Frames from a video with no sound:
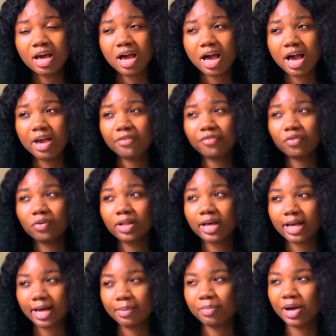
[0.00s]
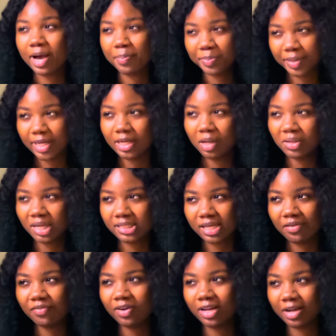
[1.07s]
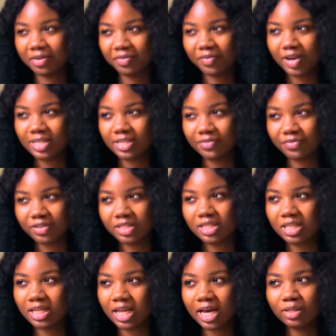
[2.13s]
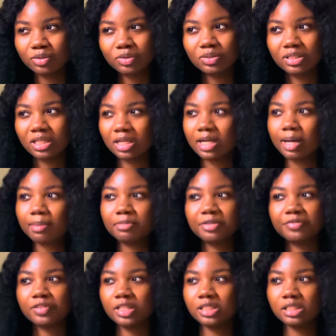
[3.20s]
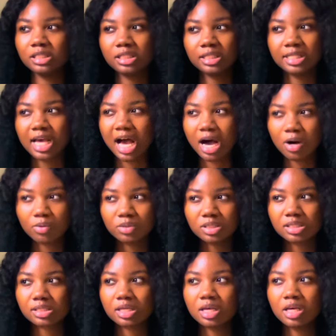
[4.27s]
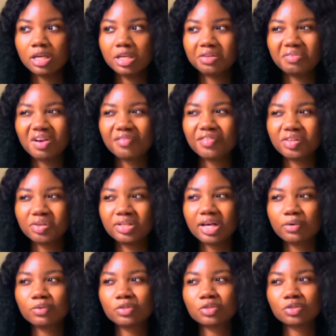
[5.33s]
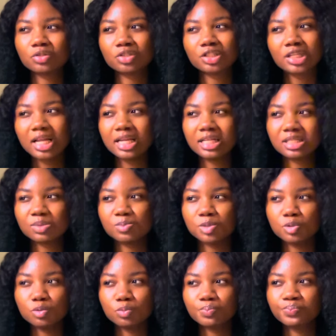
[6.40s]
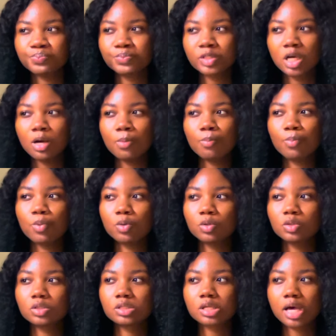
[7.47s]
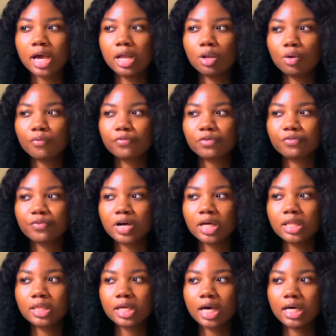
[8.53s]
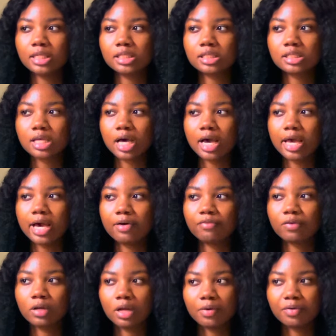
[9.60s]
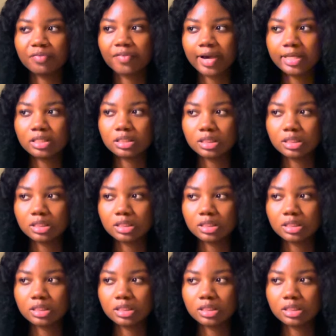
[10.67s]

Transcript: I feel like I'm happier now that I've clarified everything. I don't think I'm leaving anything out. If you have any other questions, share, let me know. But I love the fact that I have clarified